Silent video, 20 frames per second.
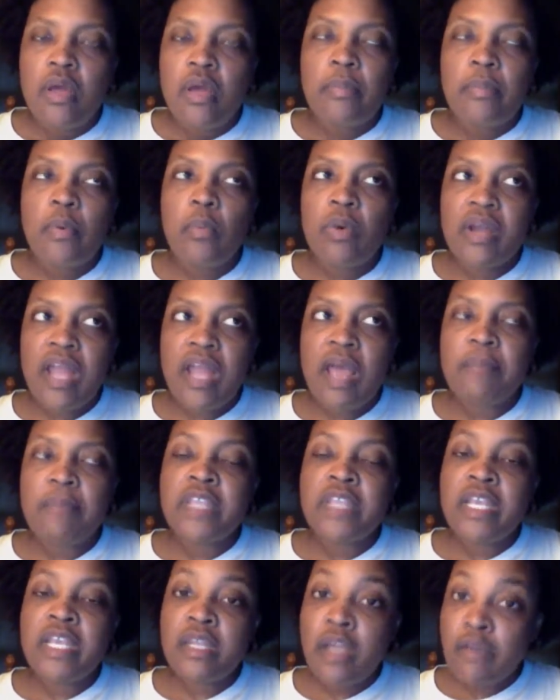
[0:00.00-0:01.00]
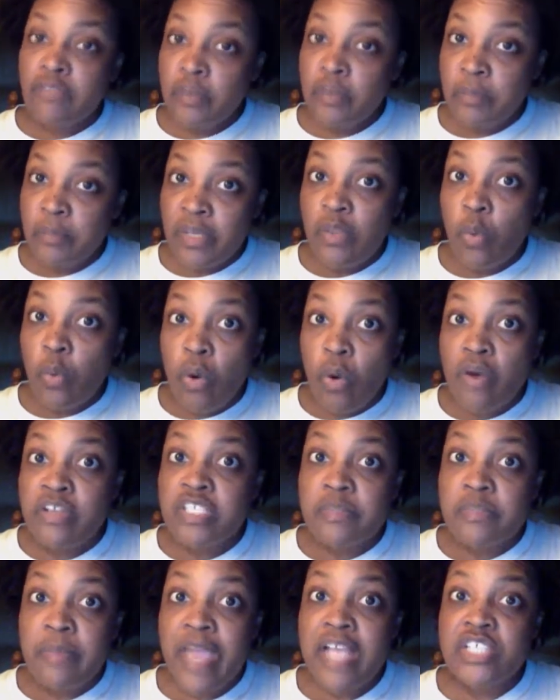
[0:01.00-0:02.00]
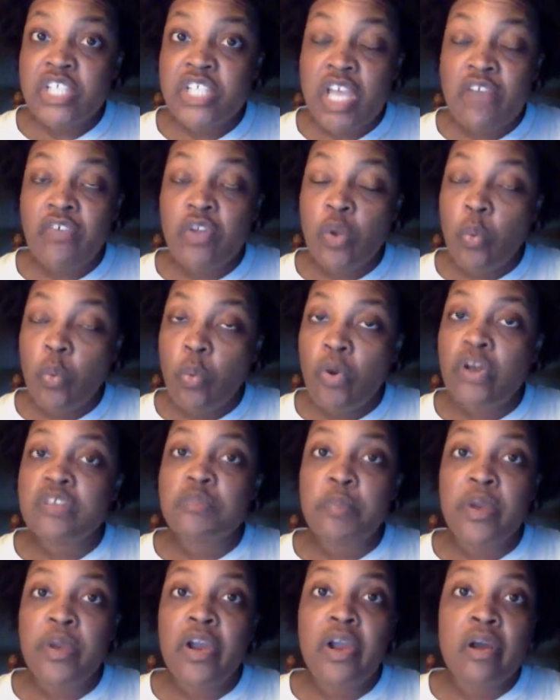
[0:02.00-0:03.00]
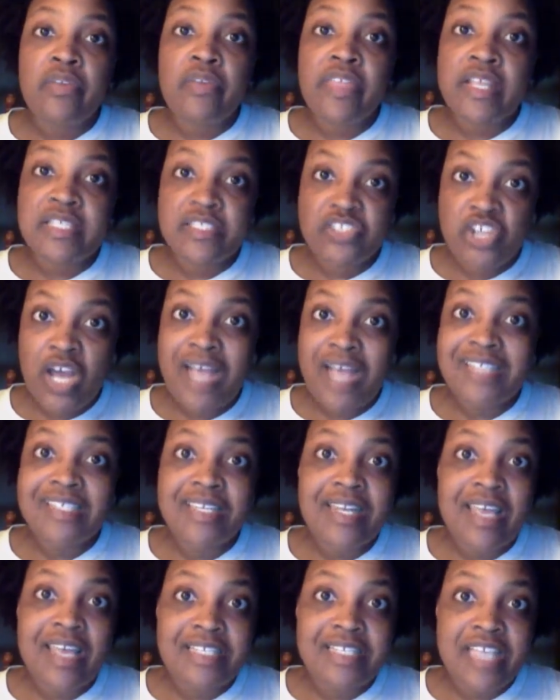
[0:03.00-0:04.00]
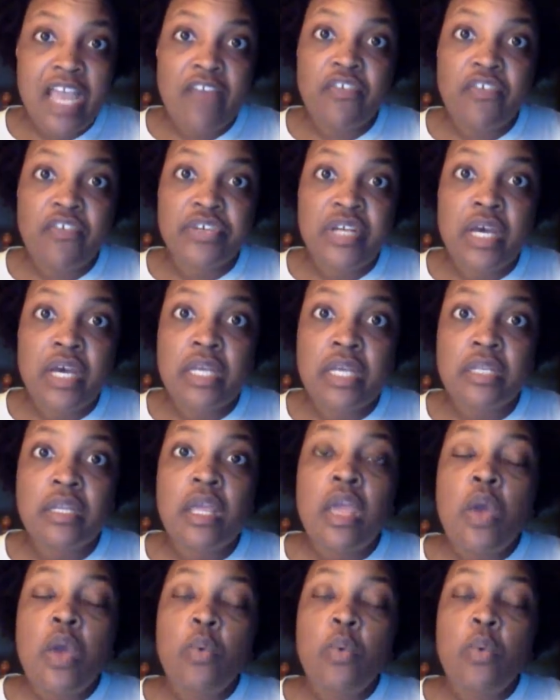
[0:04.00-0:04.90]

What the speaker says: But what I'm thinking of to be the worst match ever, the worst burial that John Cena has ever done,